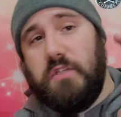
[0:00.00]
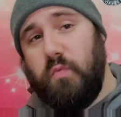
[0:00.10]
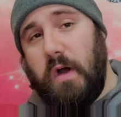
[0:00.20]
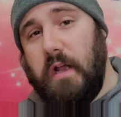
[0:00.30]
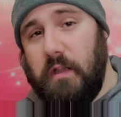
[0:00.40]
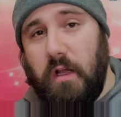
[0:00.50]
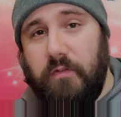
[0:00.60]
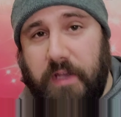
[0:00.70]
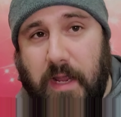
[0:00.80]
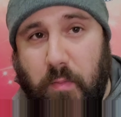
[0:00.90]
is why I
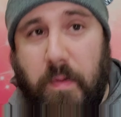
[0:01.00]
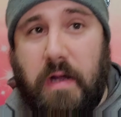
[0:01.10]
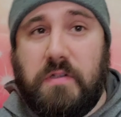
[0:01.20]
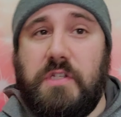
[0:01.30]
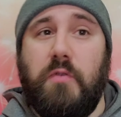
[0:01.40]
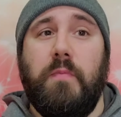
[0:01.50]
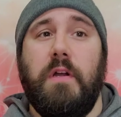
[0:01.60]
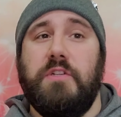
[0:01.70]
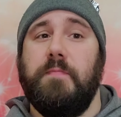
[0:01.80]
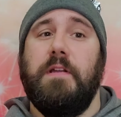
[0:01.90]
love chamomile so
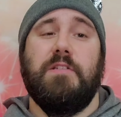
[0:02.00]
much, man.